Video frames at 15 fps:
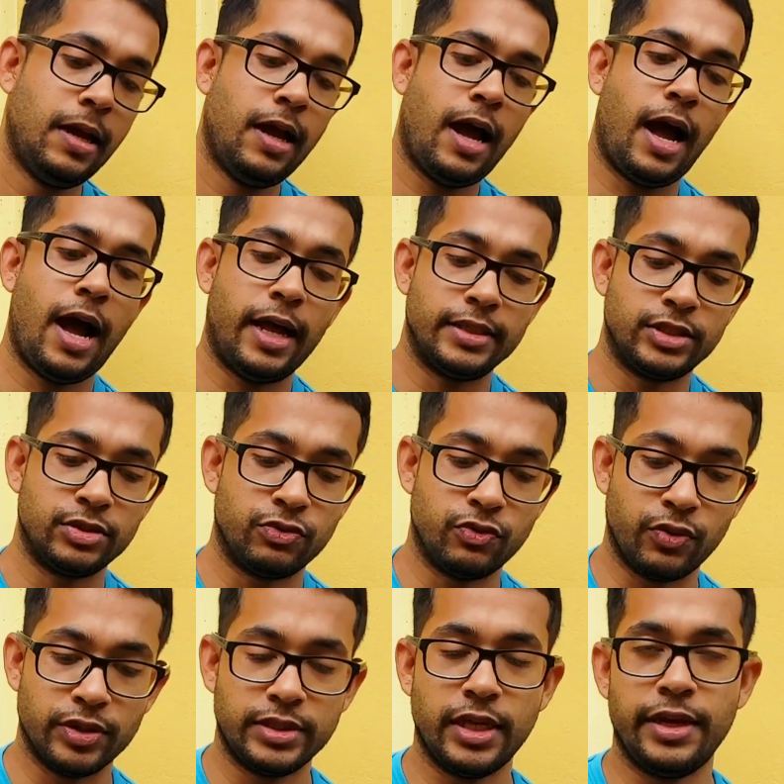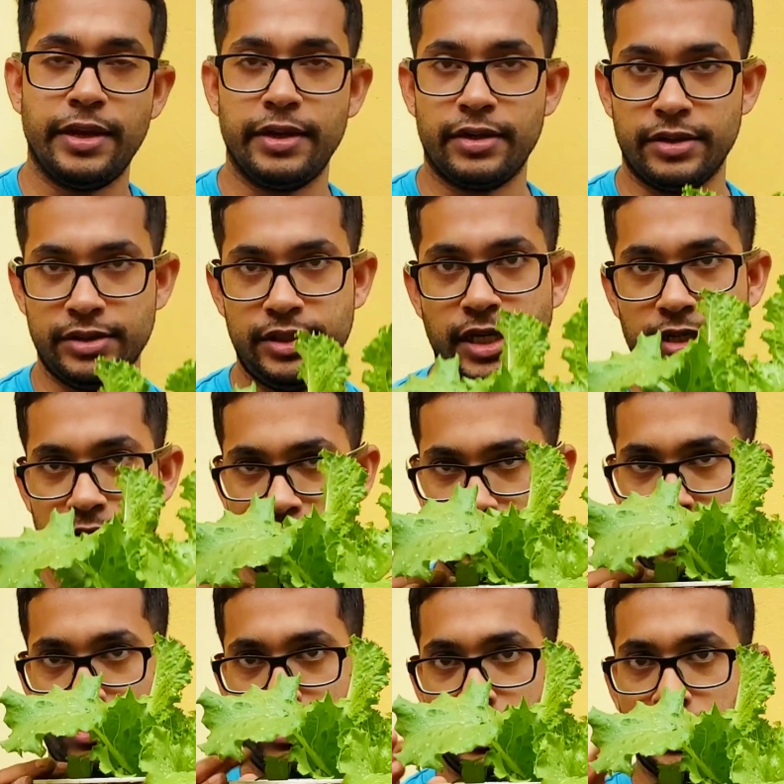I had to grow it in containers.
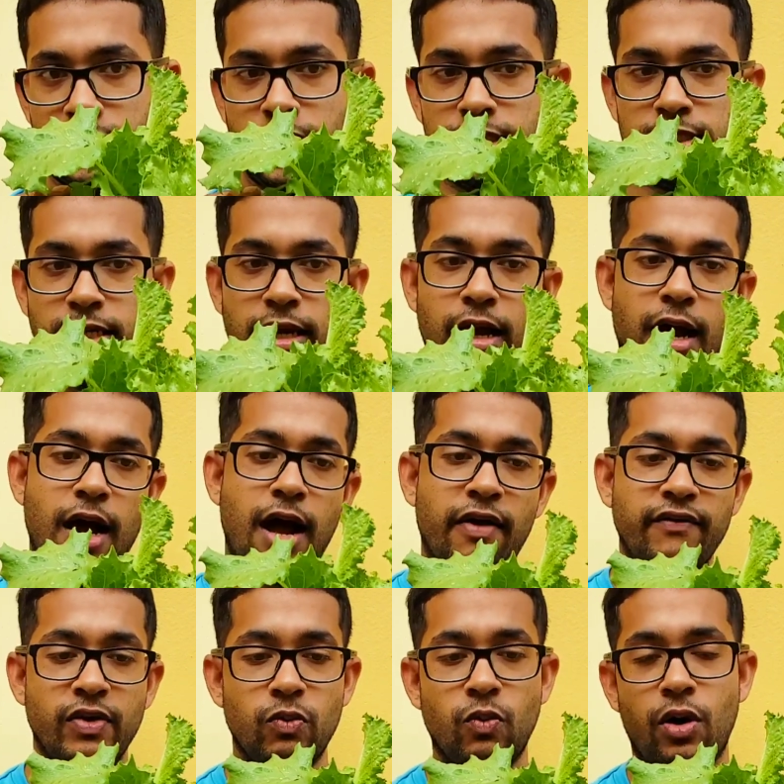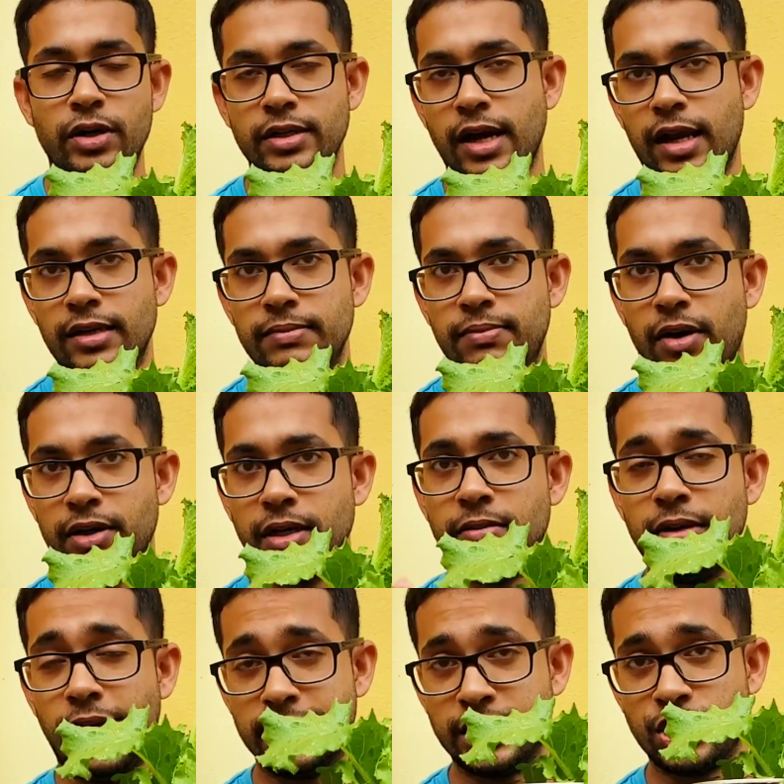So in this case here, I have a 1 gallon bucket.
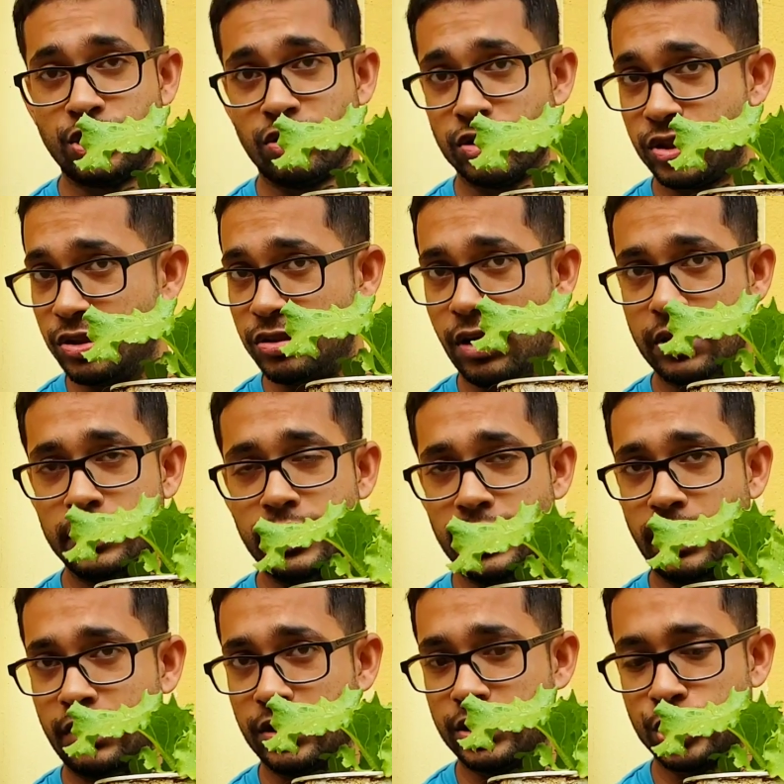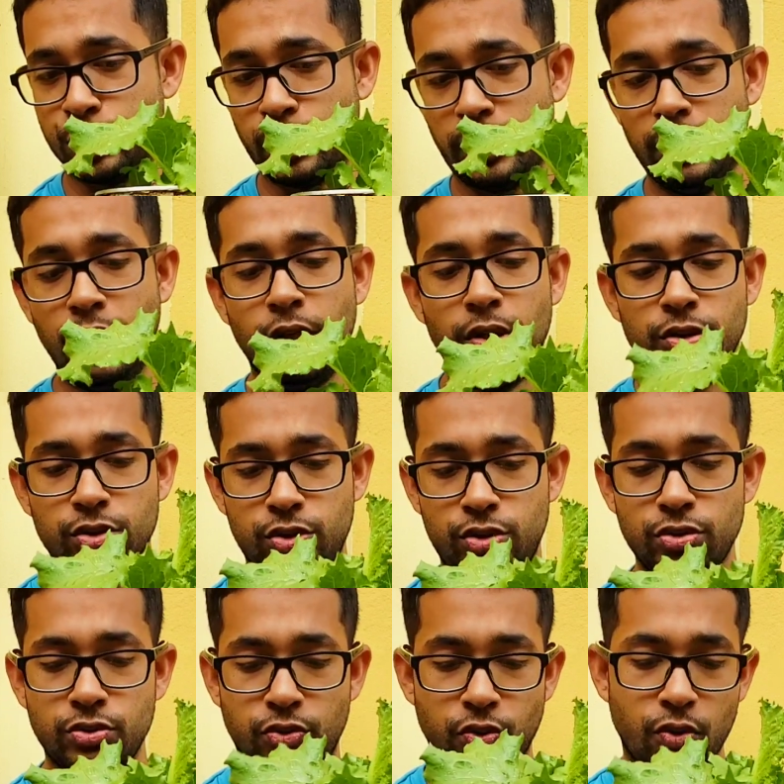Lettuce does not need a lot of soil
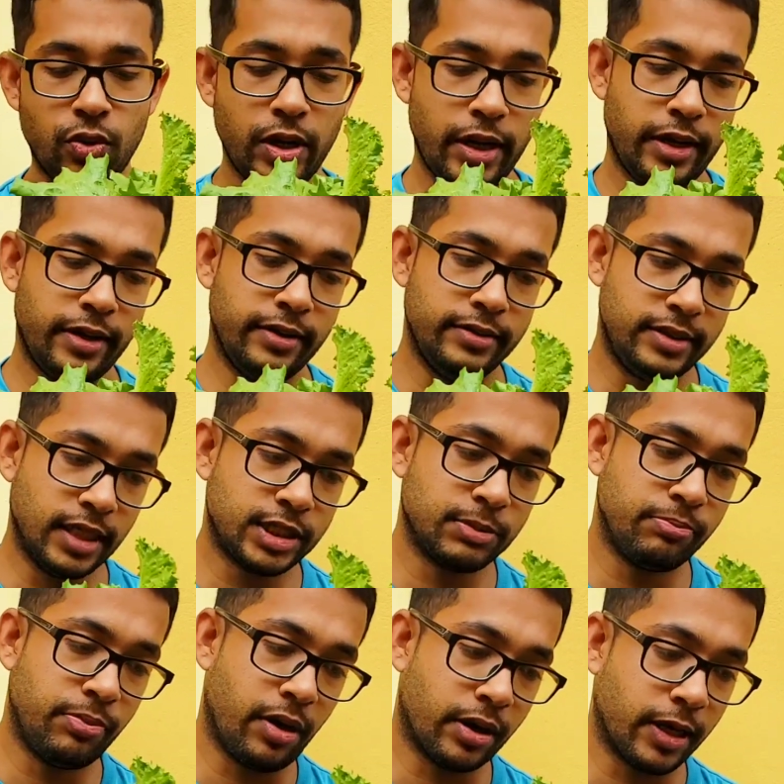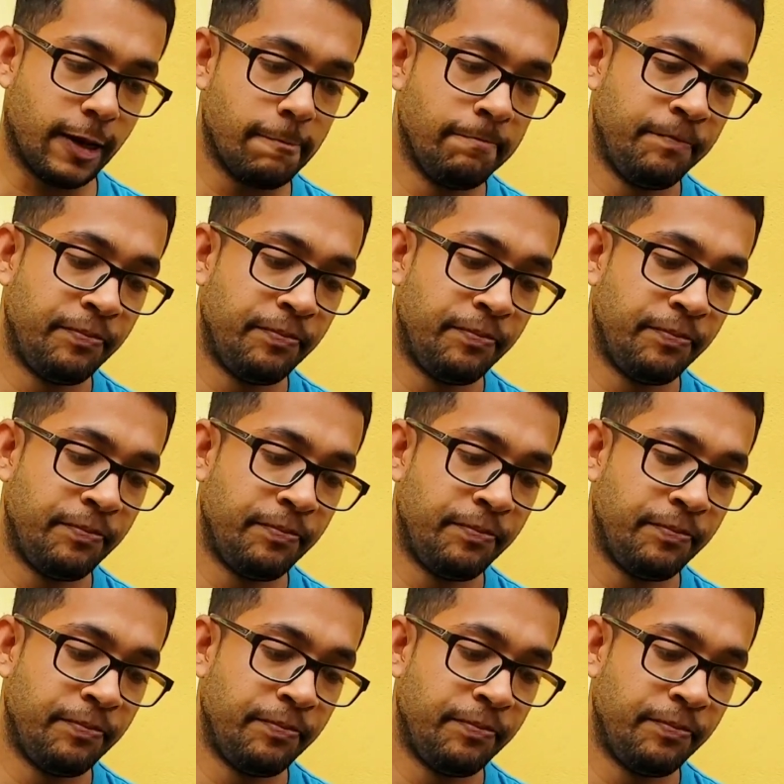to grow in this bucket.